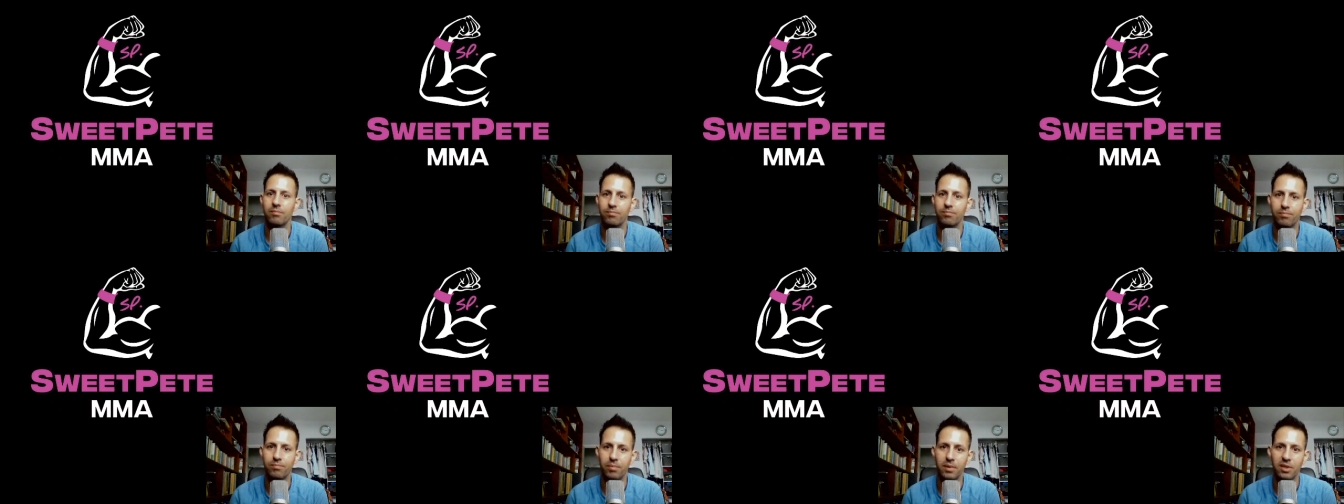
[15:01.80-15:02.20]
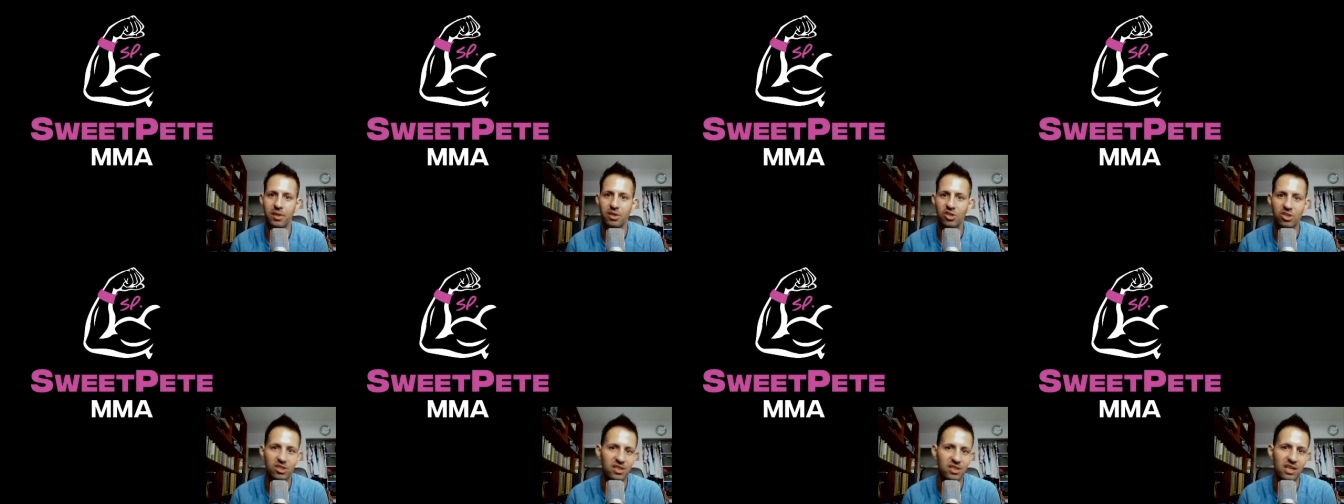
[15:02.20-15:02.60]
but you
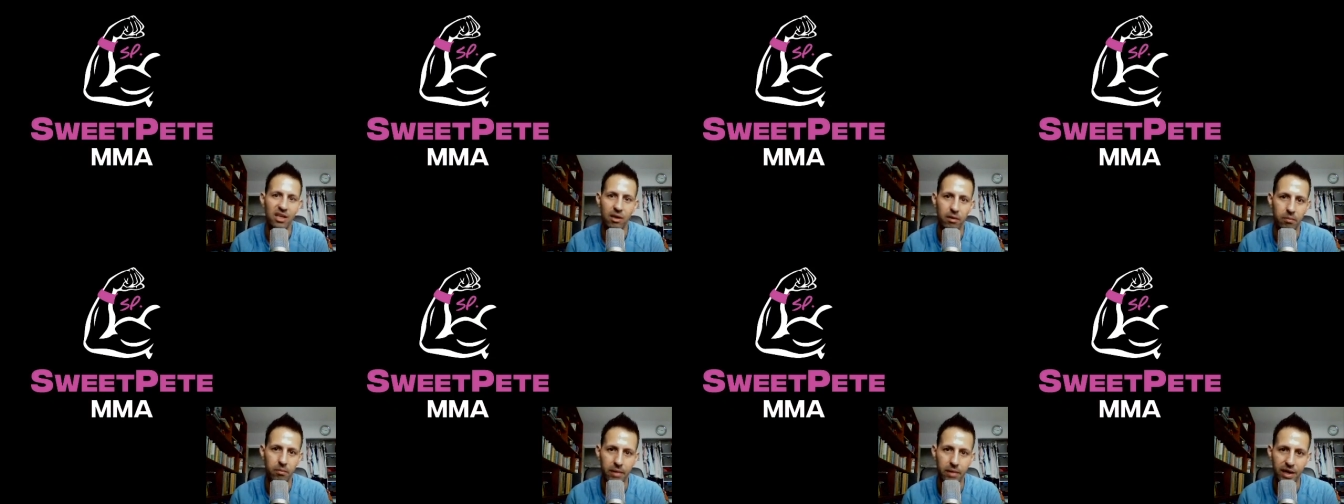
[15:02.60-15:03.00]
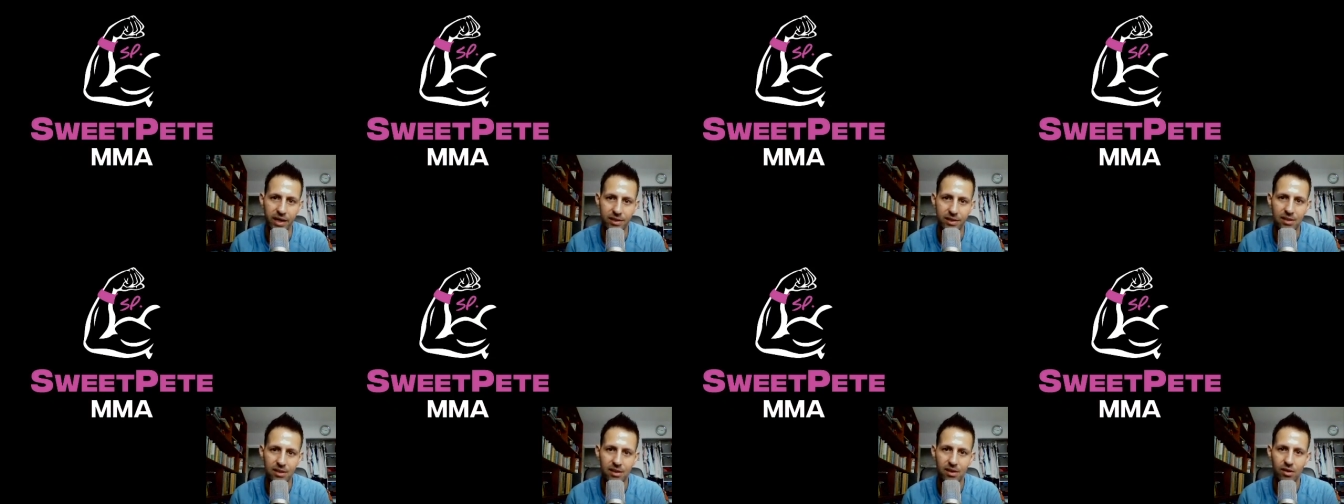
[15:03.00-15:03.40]
just need a
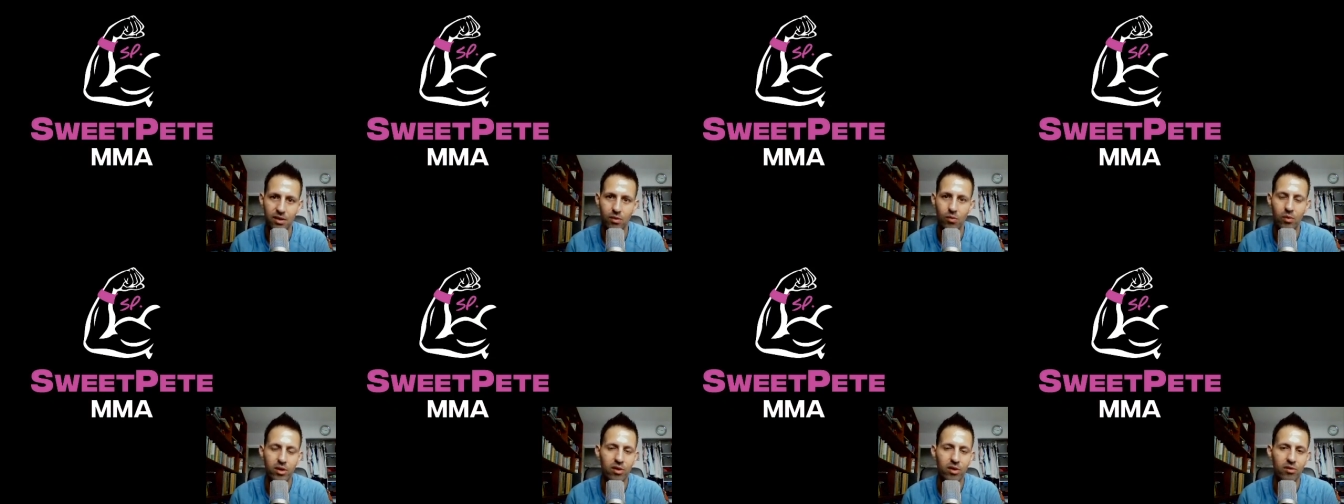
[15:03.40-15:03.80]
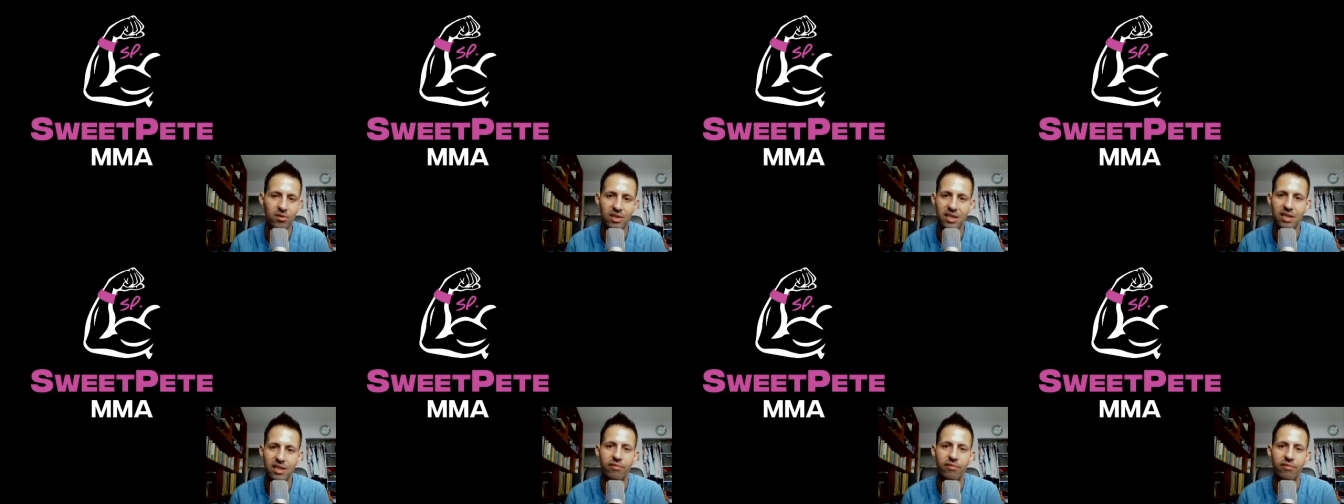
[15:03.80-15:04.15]
bit. We don't need